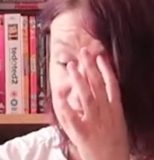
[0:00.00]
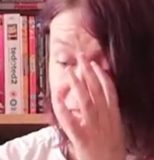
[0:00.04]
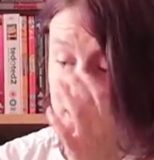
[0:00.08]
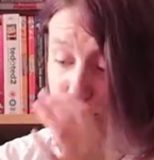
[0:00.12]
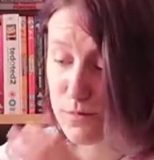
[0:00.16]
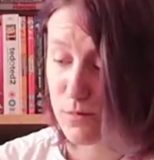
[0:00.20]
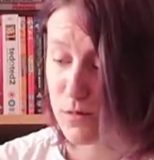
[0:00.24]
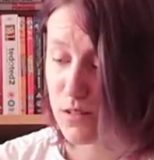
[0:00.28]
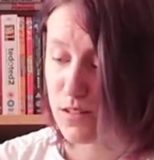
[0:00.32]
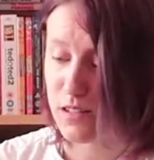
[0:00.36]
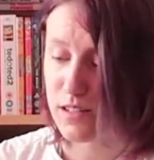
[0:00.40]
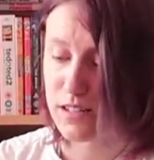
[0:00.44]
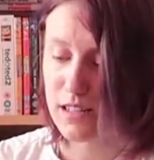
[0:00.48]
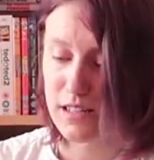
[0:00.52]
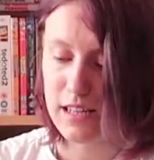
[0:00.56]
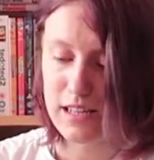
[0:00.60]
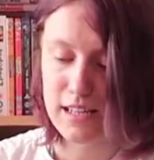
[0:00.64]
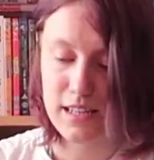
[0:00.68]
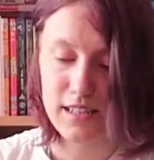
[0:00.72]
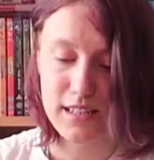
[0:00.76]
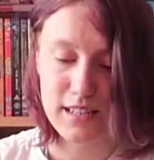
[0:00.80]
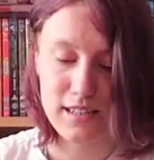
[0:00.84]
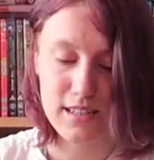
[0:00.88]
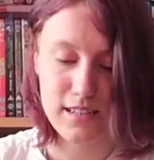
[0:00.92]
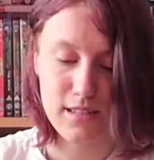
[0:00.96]
next one
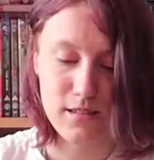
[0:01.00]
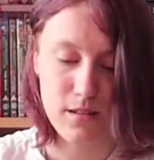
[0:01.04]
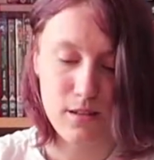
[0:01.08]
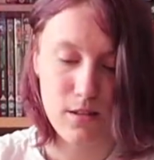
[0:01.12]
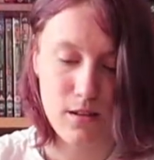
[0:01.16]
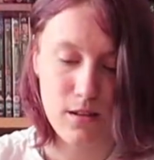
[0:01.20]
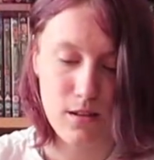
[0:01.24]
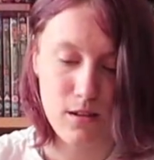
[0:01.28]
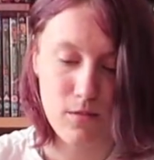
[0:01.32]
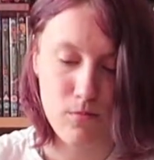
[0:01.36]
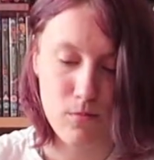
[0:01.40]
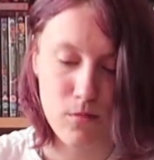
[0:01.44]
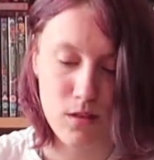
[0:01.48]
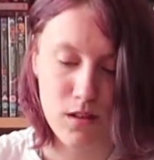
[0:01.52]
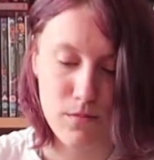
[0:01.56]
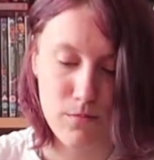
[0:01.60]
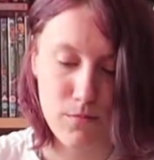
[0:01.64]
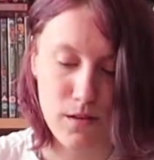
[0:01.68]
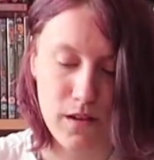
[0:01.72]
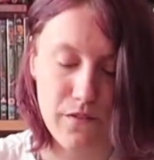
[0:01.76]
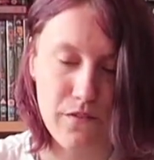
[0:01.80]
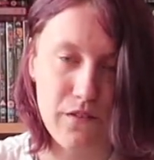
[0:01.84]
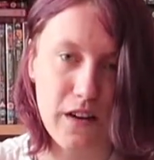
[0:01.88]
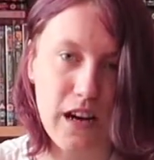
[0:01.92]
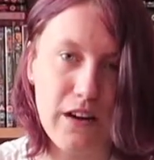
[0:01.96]
is one of
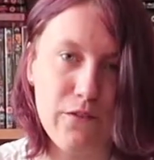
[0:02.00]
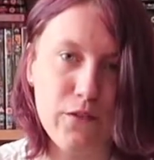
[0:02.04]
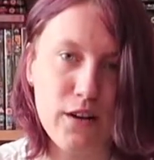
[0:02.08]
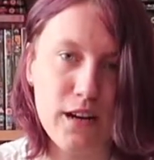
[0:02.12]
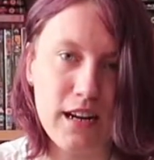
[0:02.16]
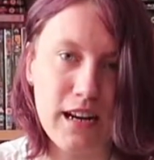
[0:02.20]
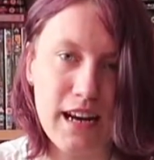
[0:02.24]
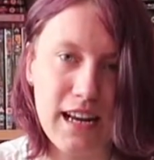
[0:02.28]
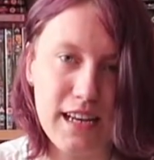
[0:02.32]
my favourite